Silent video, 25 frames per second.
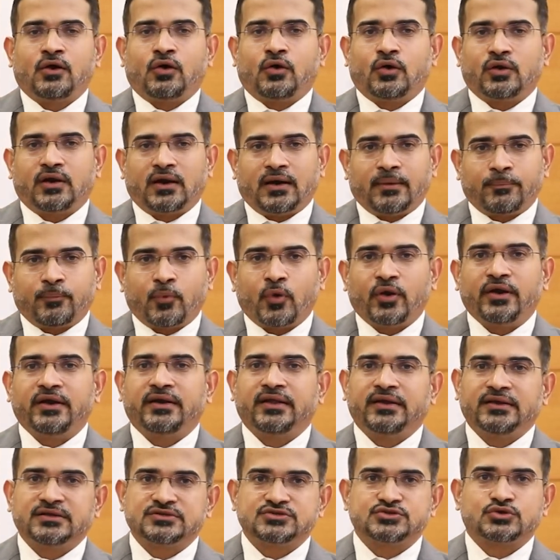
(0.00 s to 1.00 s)
on
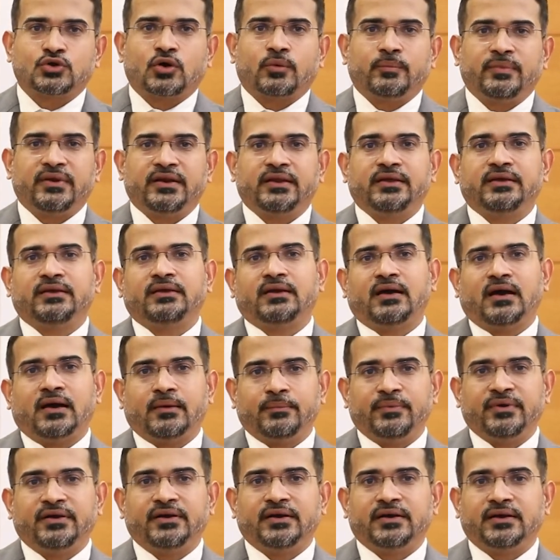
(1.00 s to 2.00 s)
appointing its nominee
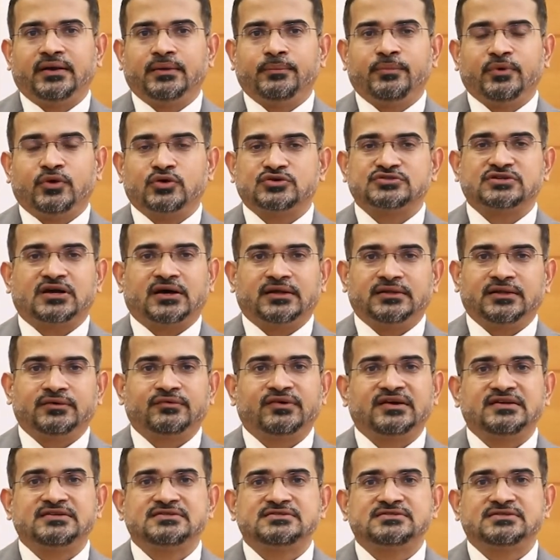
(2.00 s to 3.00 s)
arbitrator, because
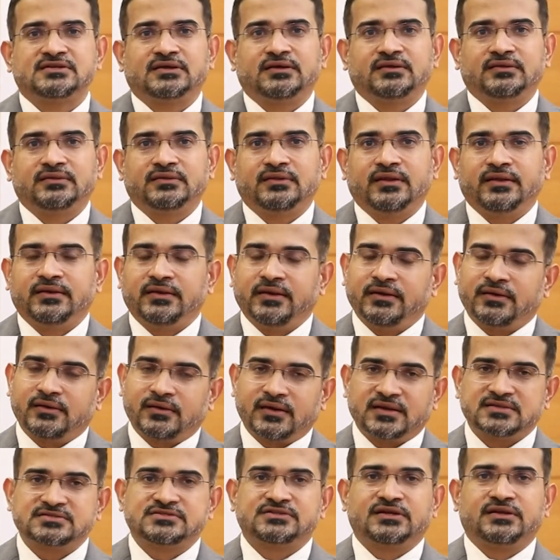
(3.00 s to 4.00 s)
otherwise it
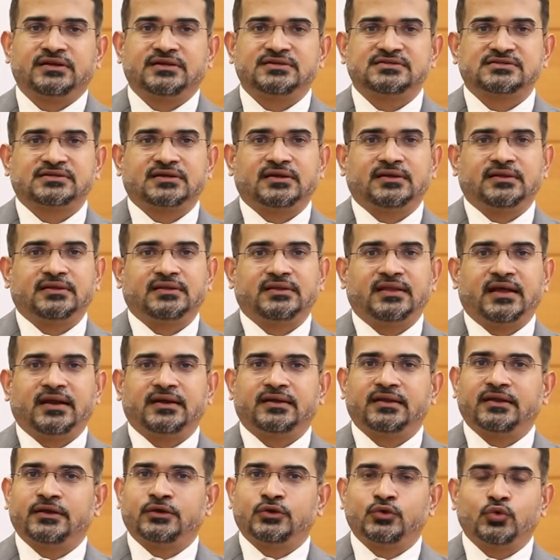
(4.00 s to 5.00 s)
runs a risk
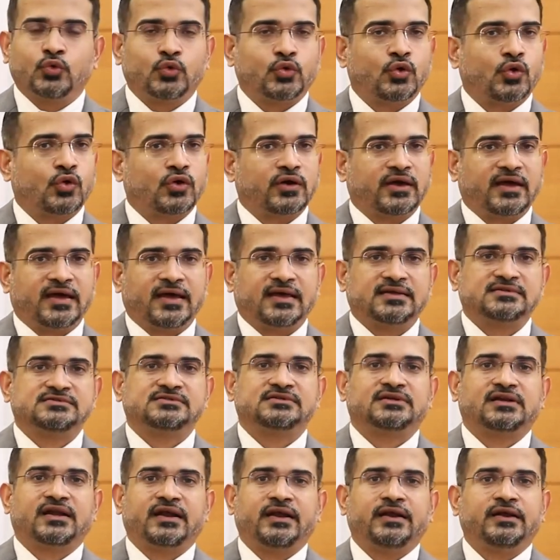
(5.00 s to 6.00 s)
that it no longer has
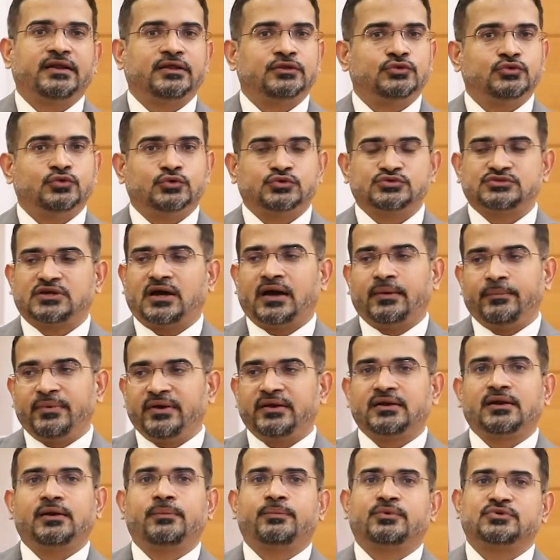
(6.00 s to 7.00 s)
the right in those
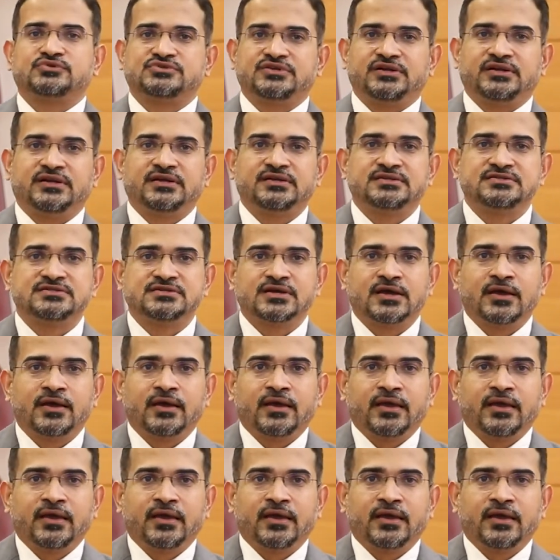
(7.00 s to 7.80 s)
arbitral proceedings.